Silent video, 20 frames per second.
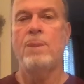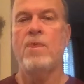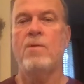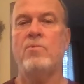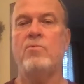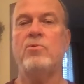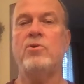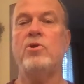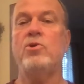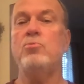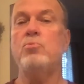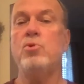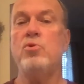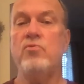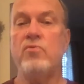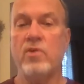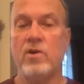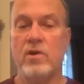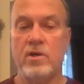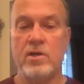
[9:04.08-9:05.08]
Well, we're going to
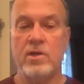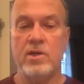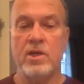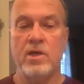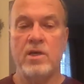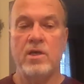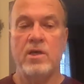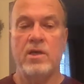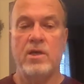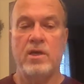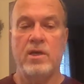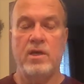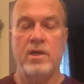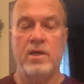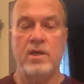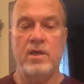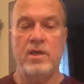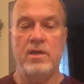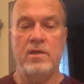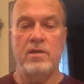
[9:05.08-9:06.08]
move on
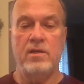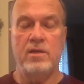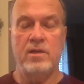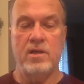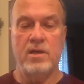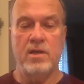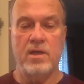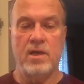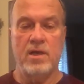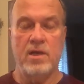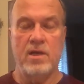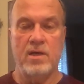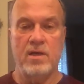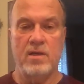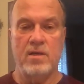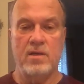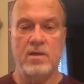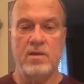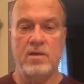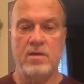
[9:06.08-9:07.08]
in uh,